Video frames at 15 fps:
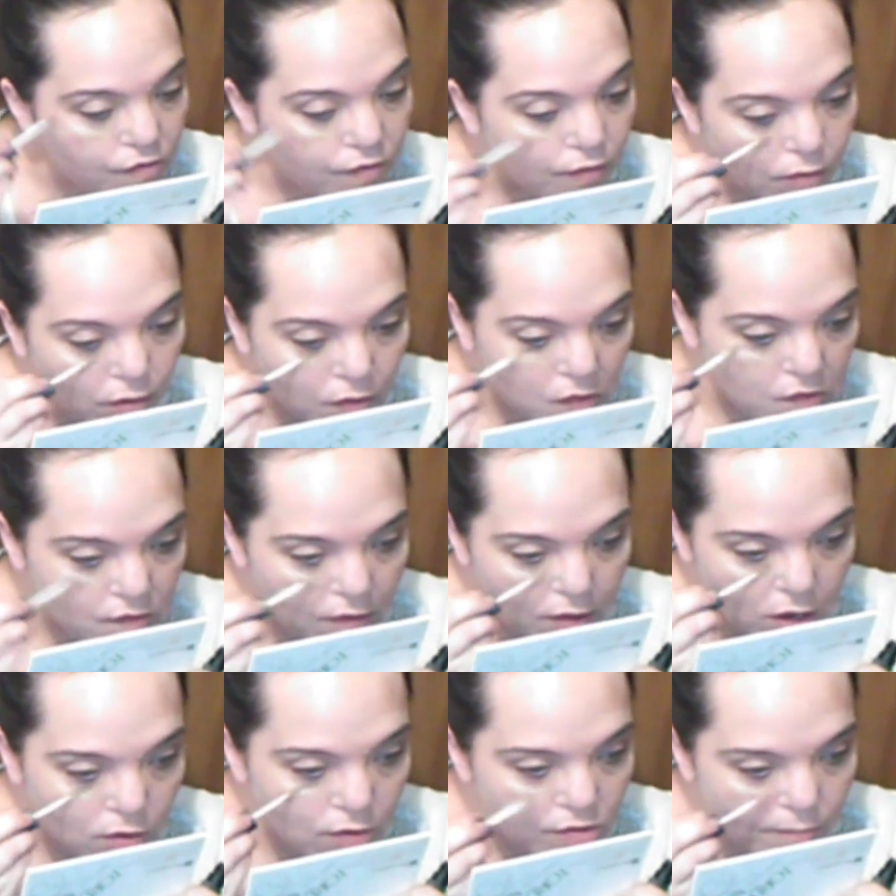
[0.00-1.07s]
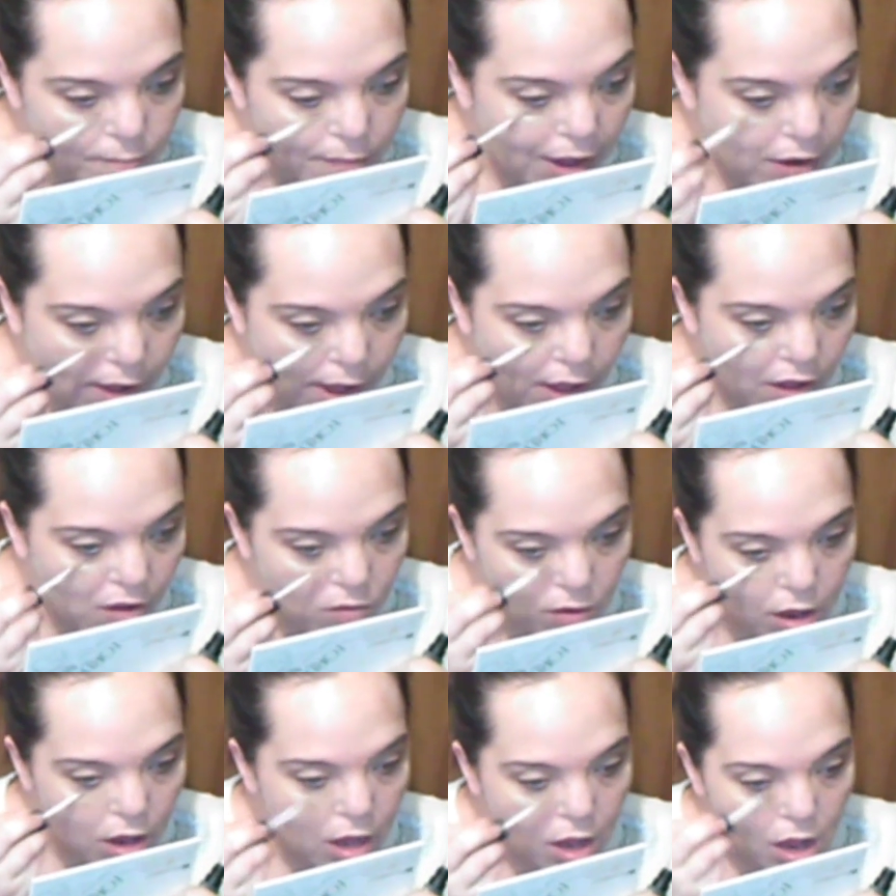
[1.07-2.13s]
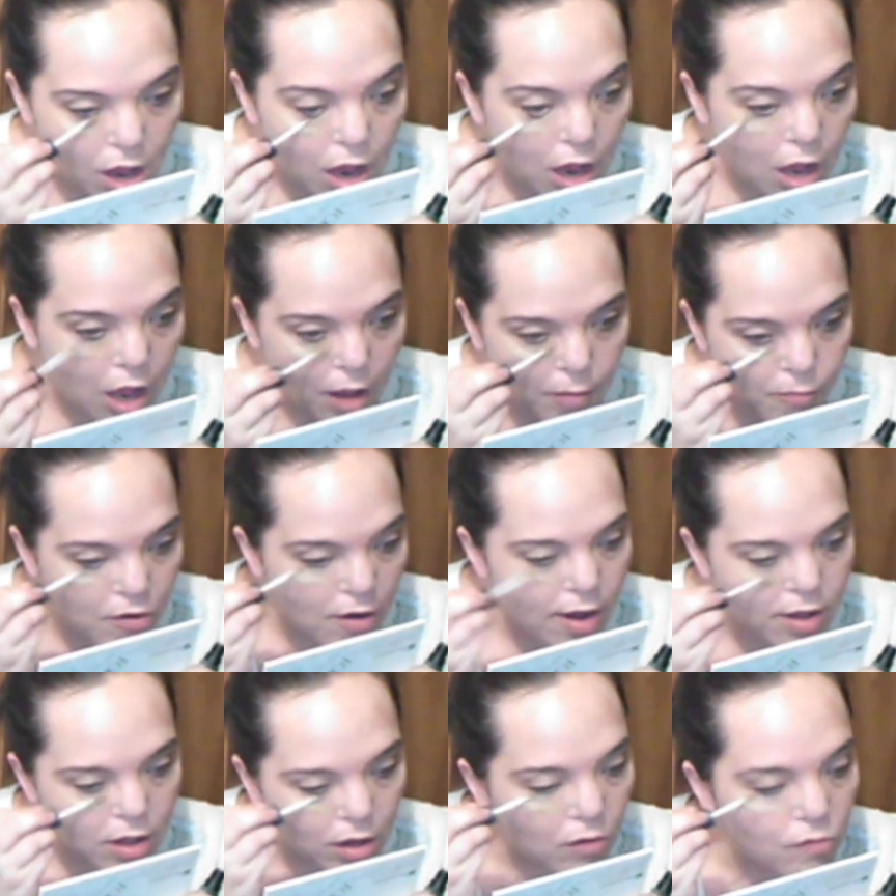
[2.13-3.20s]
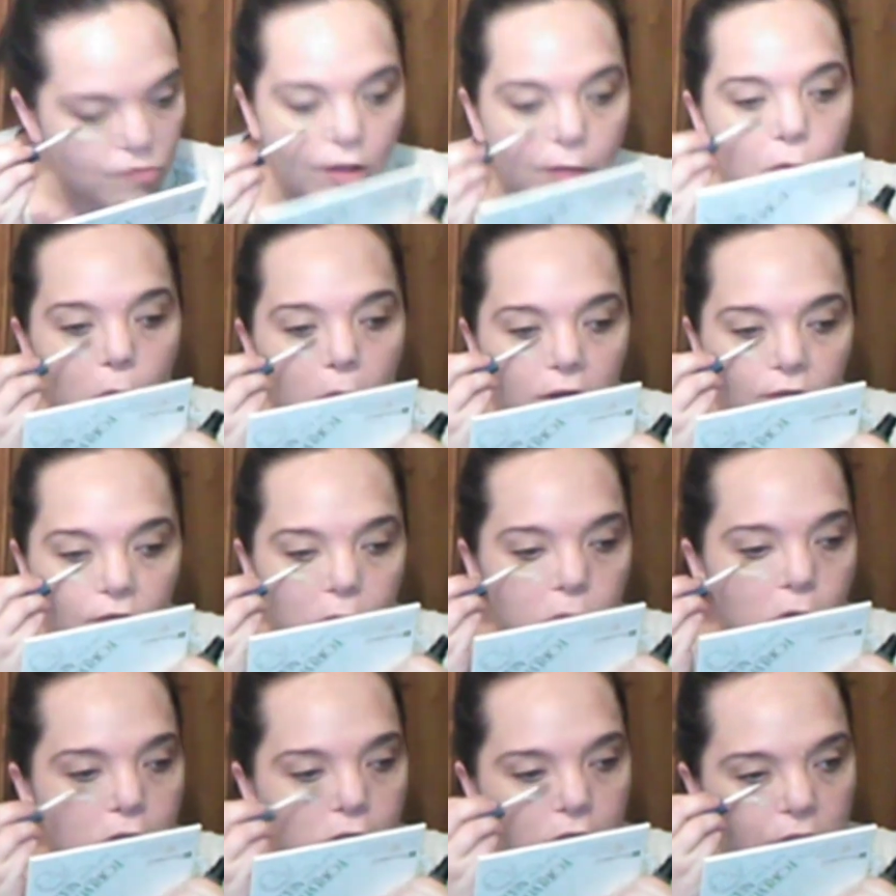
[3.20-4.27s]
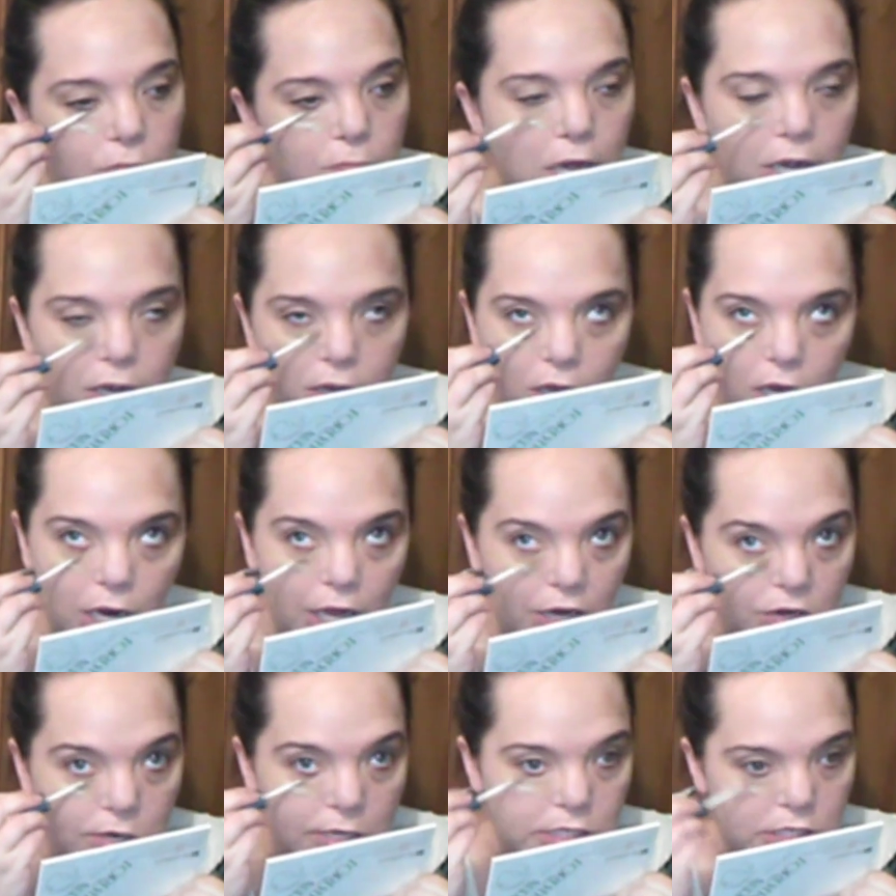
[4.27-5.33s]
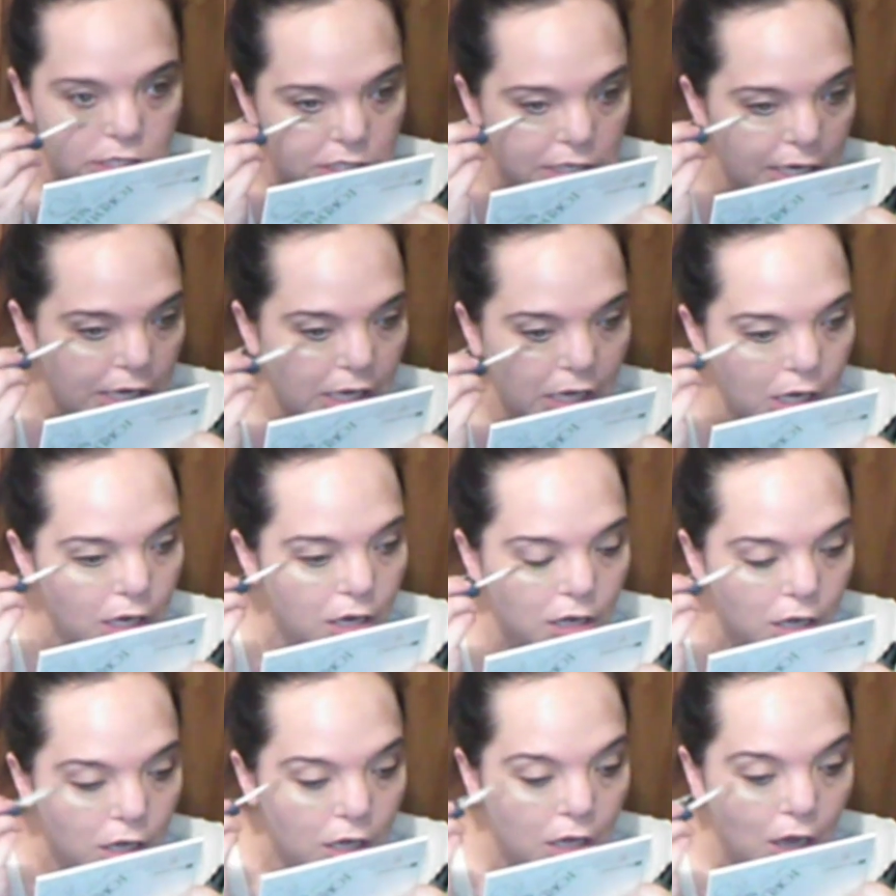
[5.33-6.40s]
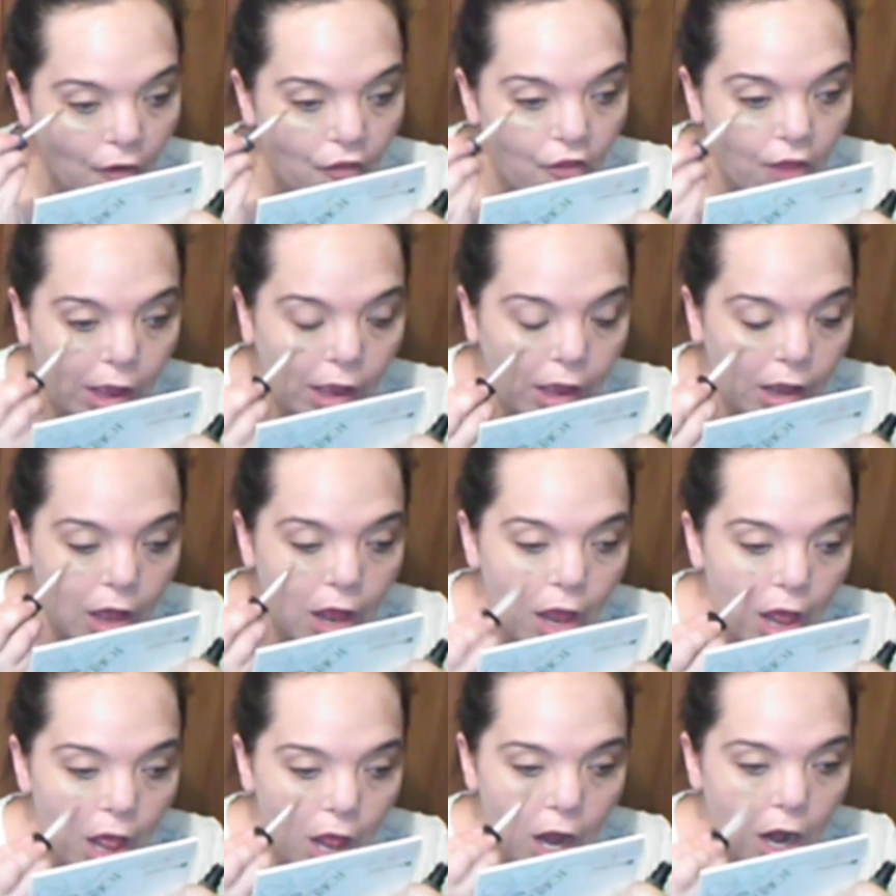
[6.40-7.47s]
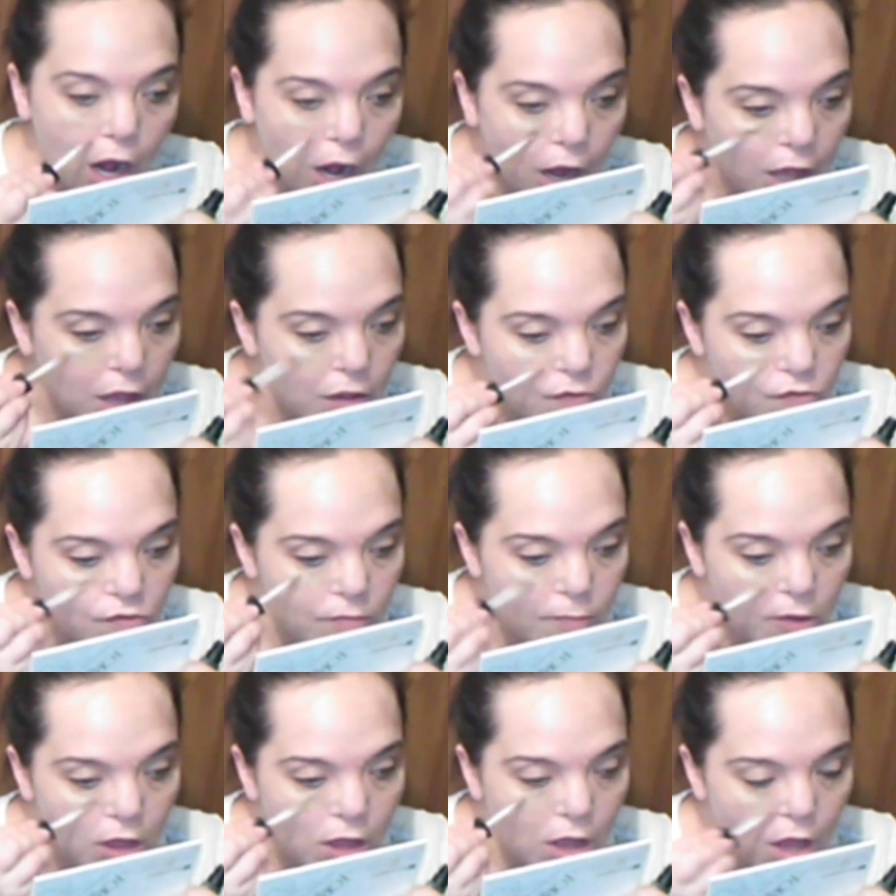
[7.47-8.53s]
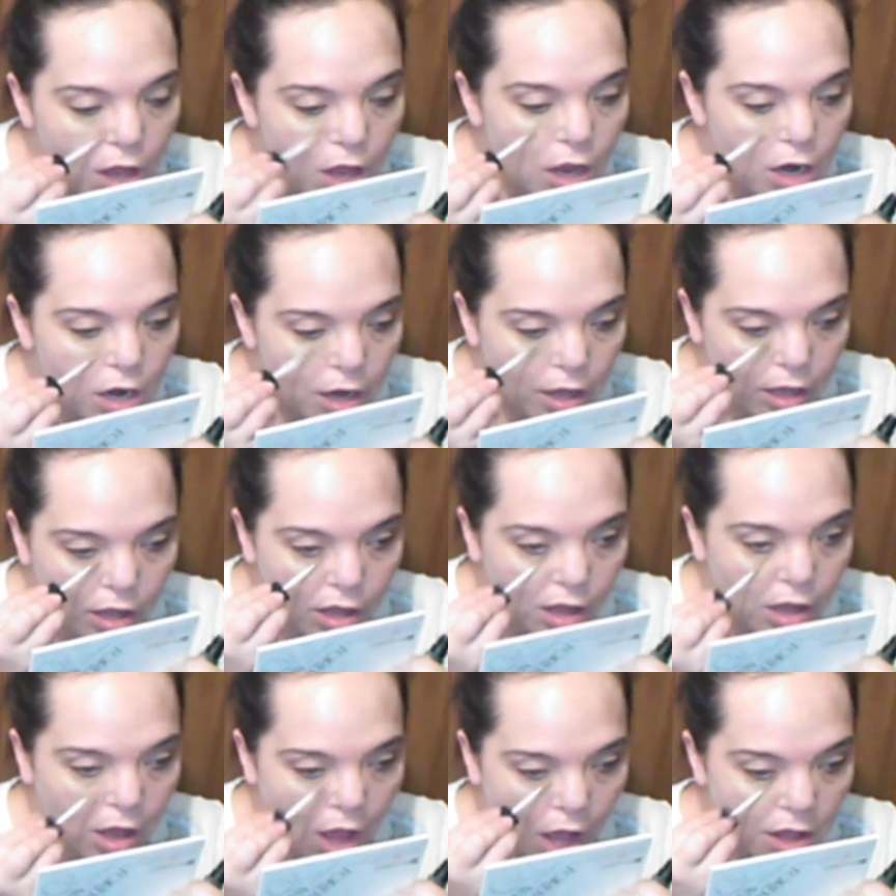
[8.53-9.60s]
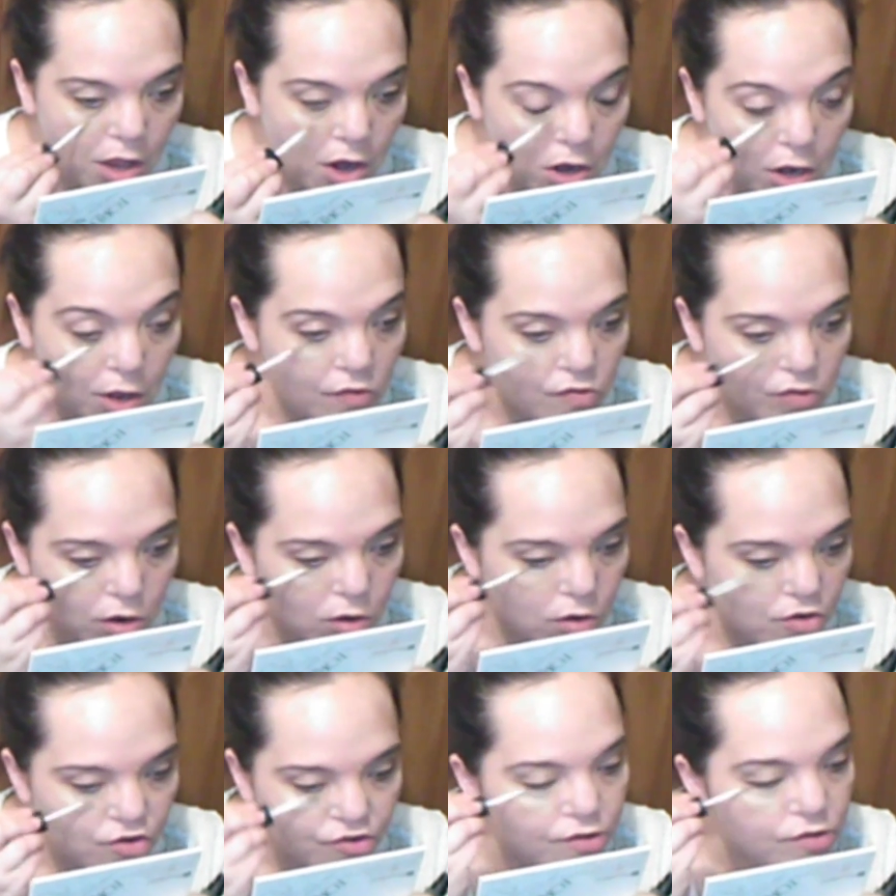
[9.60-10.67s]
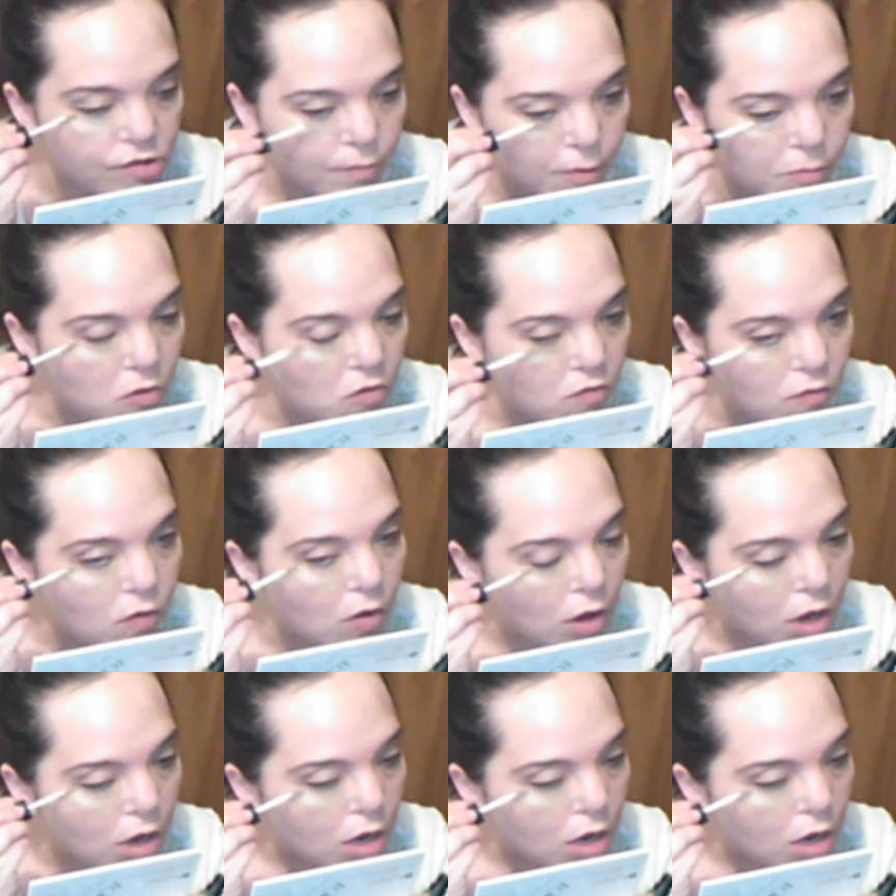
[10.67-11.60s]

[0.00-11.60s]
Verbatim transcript: this concealer is about out. I'm trying to use up quite a few products. My collection is like nothing like it used to be. Like not nearly as large since my move.